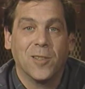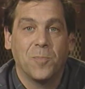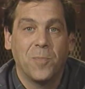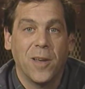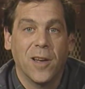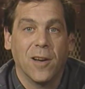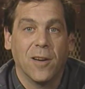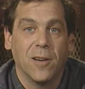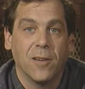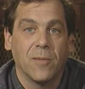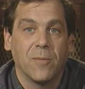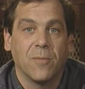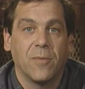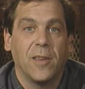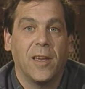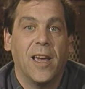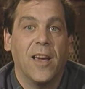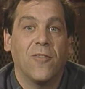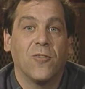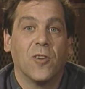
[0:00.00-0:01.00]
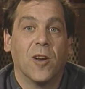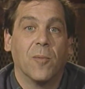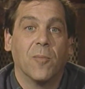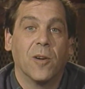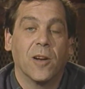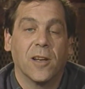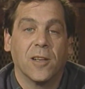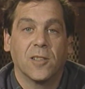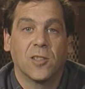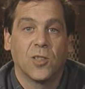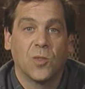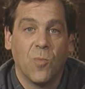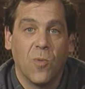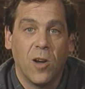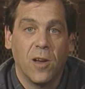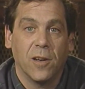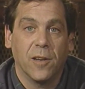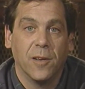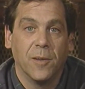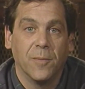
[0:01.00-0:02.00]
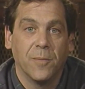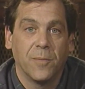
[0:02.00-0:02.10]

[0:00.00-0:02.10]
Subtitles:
bigger, the f number gets smaller.